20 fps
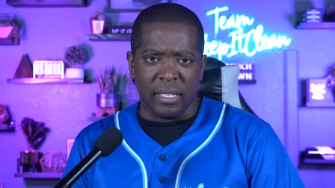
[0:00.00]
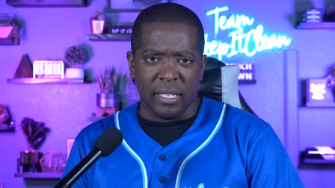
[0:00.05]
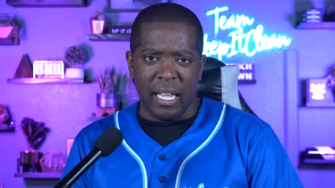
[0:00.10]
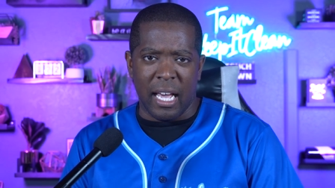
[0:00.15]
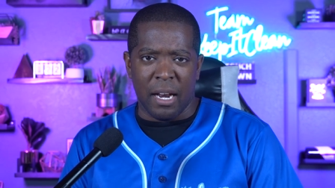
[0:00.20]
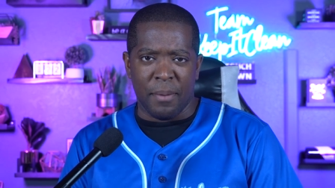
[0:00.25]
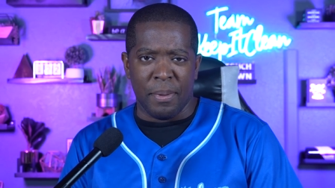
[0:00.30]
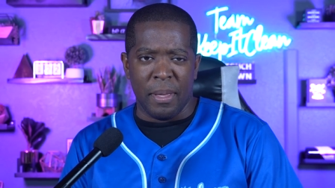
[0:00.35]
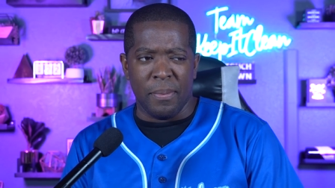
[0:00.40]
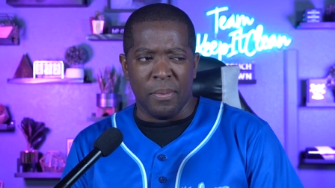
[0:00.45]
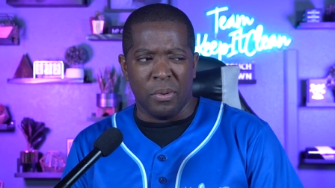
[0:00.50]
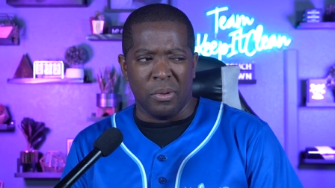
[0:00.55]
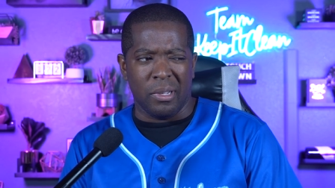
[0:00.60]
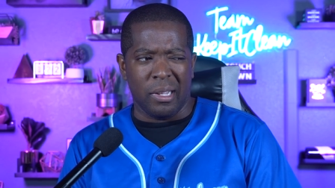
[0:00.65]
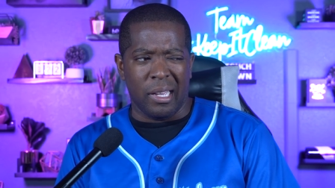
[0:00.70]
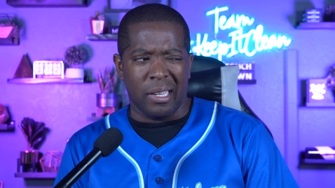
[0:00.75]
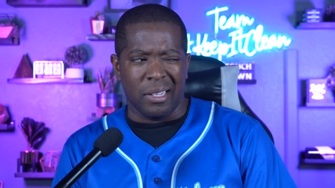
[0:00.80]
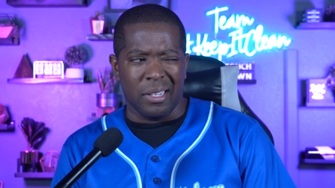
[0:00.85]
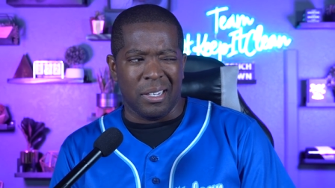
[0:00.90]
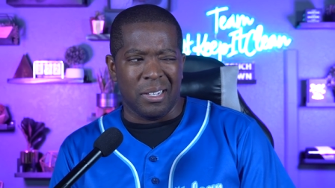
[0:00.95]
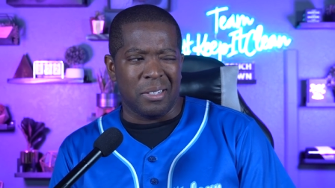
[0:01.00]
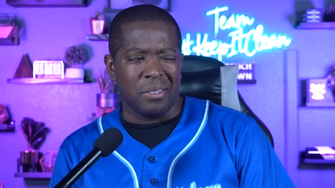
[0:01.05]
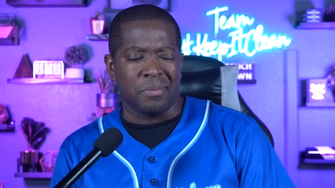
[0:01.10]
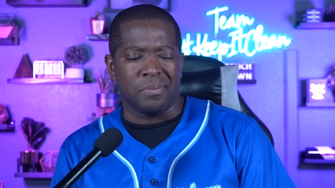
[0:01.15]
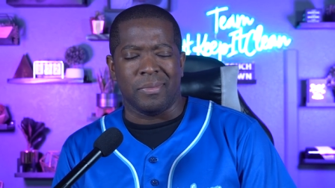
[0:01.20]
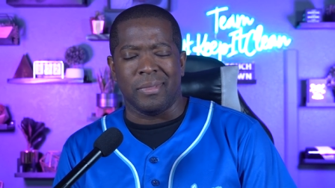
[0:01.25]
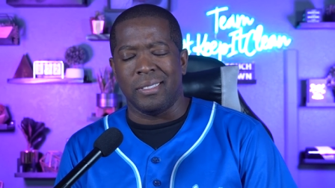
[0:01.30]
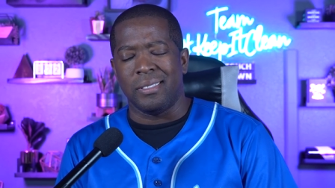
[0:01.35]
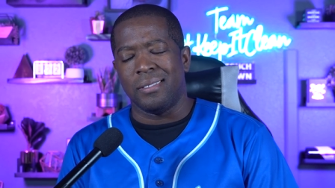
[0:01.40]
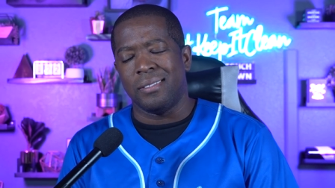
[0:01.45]
A lot of people were like, oh,
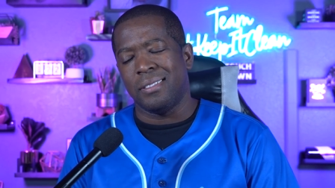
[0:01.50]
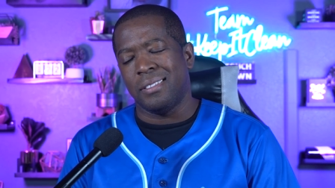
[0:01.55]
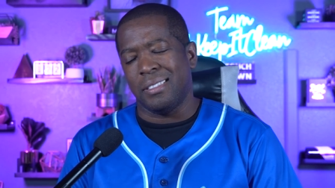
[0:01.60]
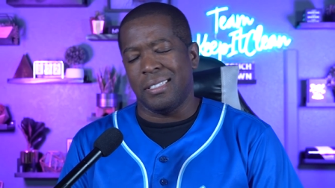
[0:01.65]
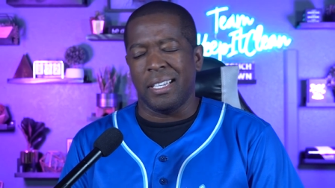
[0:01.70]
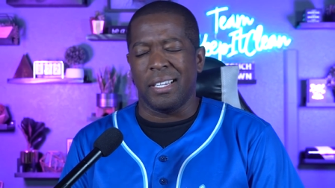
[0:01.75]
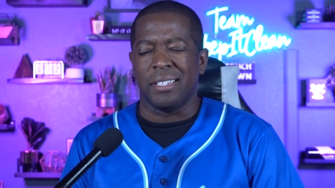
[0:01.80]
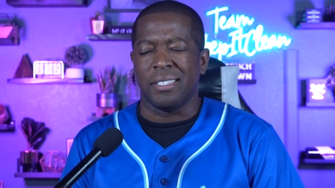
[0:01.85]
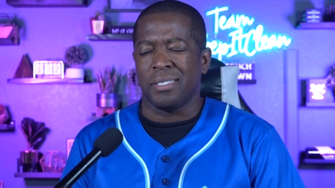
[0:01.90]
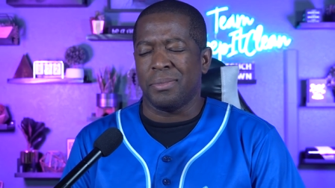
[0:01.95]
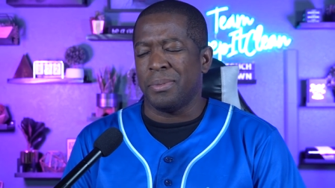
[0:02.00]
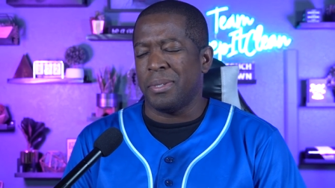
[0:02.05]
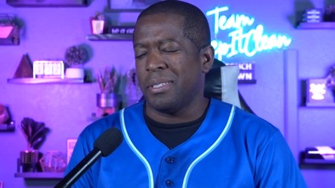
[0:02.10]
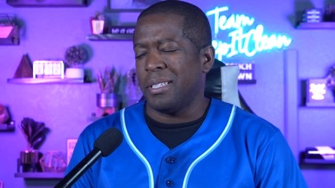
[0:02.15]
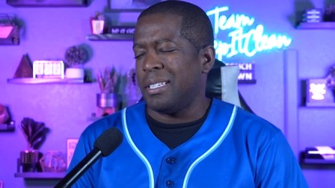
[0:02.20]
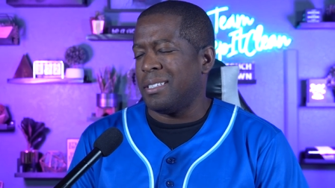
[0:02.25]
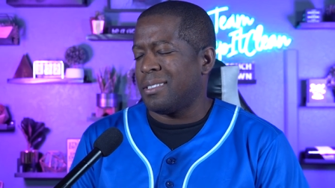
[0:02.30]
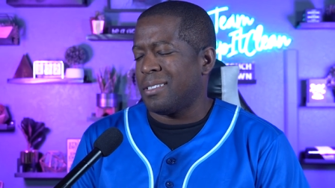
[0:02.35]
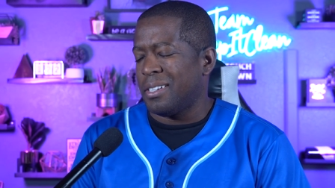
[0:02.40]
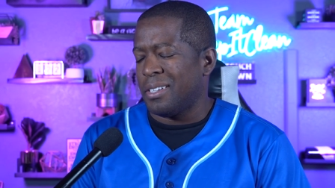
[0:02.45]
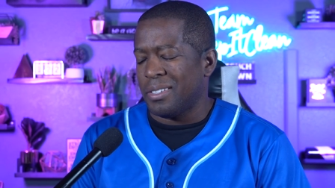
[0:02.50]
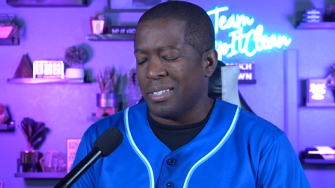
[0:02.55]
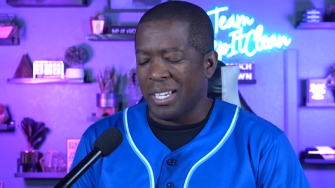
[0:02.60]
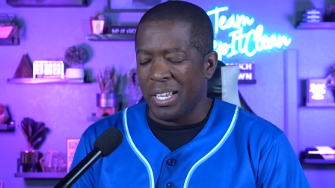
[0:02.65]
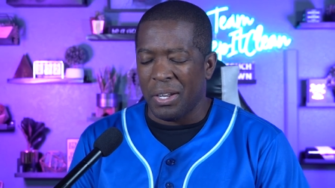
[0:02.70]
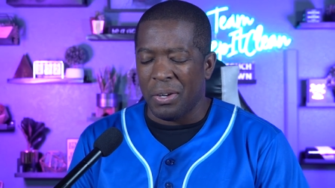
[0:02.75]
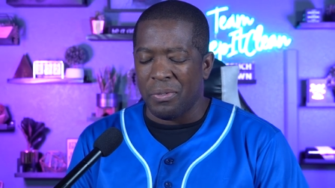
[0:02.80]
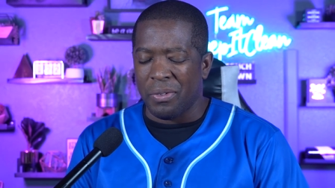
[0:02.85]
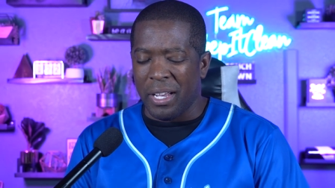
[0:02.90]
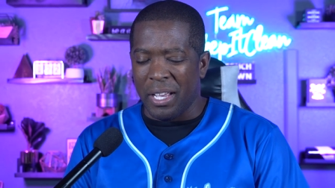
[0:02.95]
Zadarius Smith, he turned
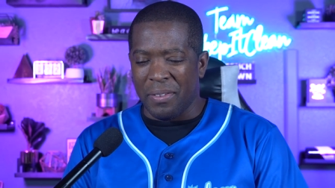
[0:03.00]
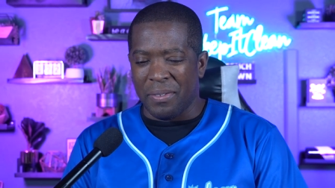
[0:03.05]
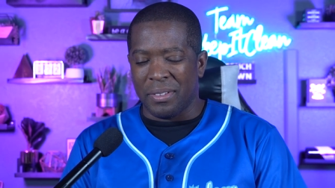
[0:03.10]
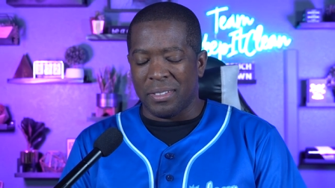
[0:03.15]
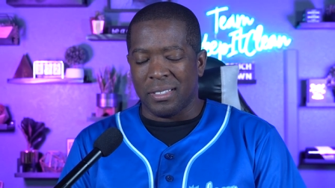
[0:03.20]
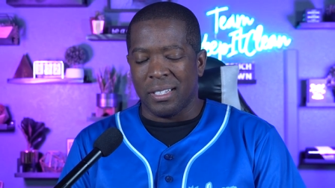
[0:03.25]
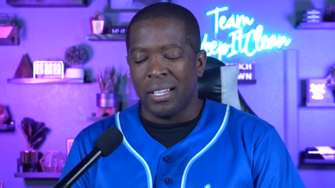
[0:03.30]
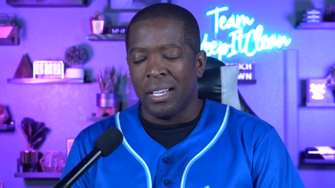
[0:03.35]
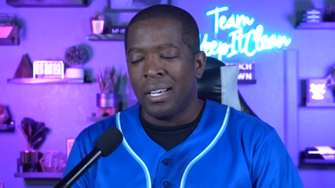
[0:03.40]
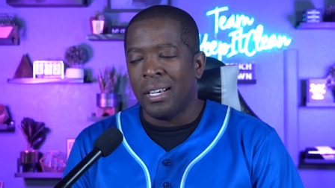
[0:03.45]
down the Ravens.